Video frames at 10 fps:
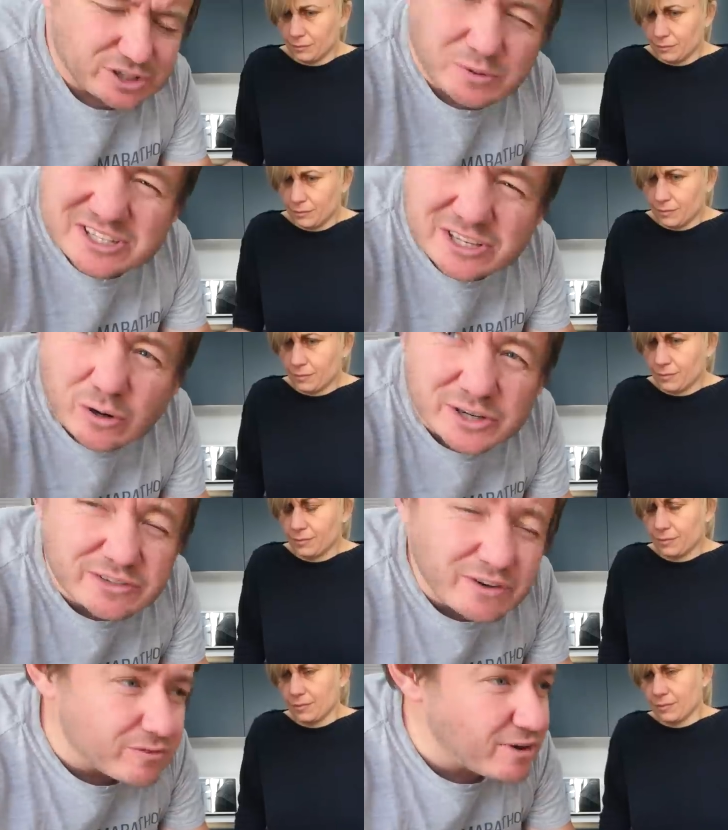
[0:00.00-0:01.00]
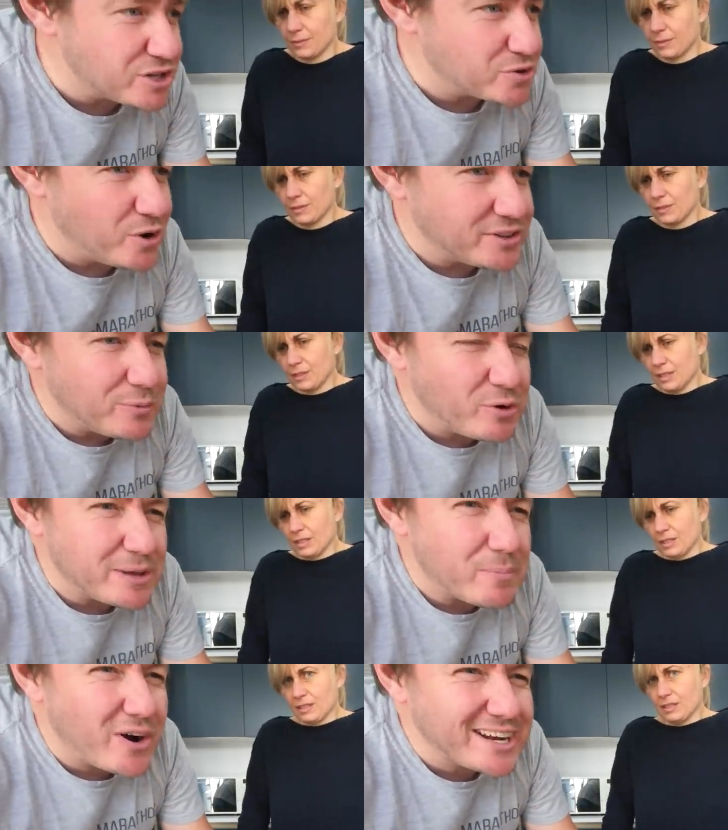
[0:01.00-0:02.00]
Speaker 1: Twister lollies are very retro, aren't they? What
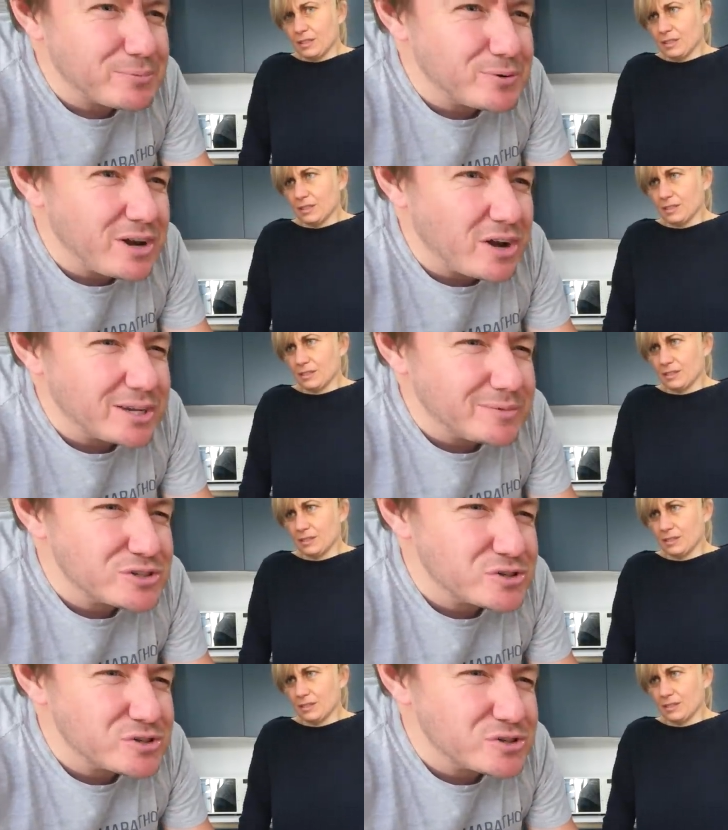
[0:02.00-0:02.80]
are they, pineapple, lime and